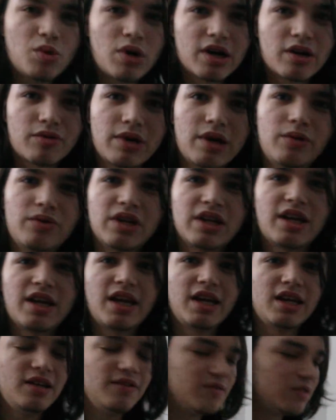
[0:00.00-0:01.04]
walk around with a
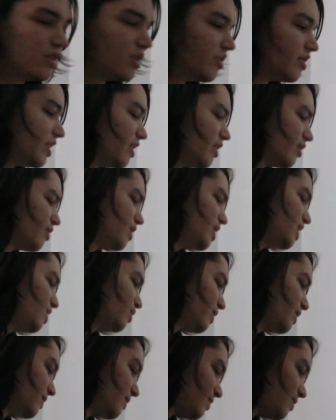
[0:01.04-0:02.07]
cane even though they don't need
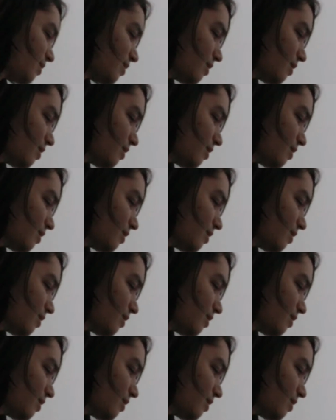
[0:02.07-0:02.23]
one?